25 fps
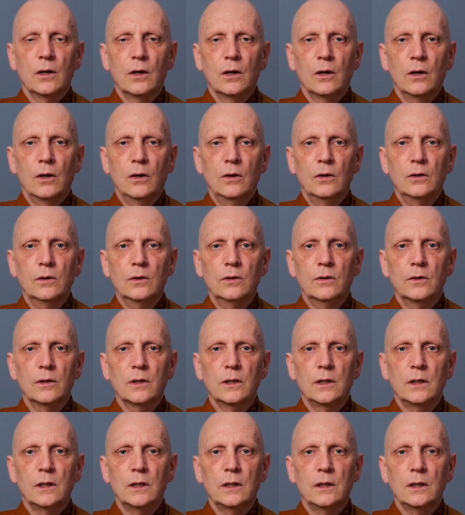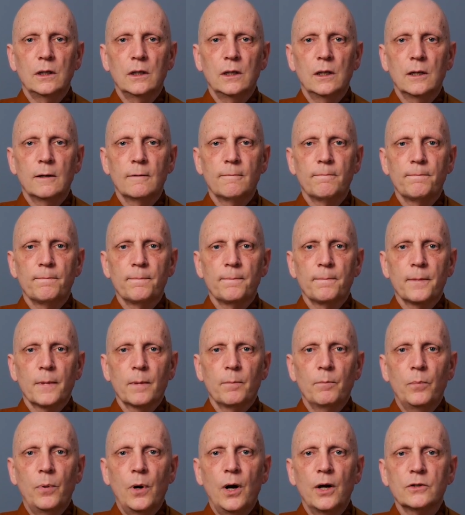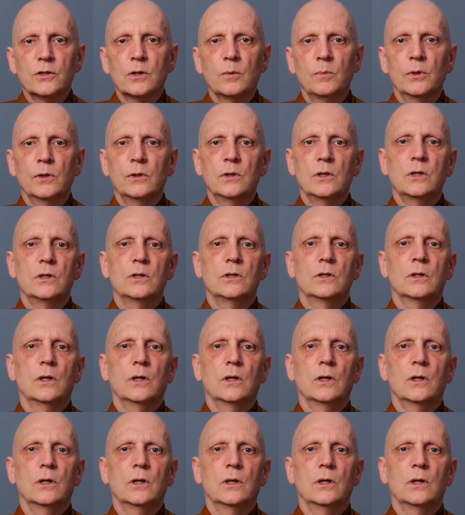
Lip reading: all of the possibilities